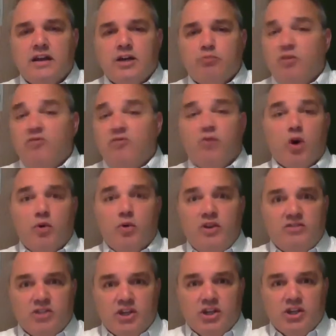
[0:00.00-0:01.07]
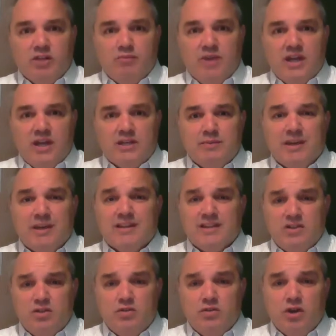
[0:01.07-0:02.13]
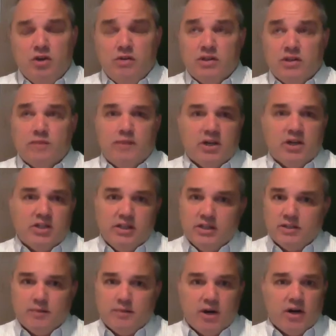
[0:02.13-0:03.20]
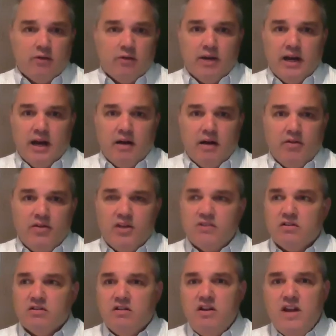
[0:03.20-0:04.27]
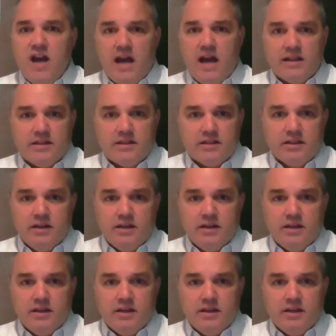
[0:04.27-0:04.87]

before we even look at the bids, because as you know, especially in this market right now, things are nuts.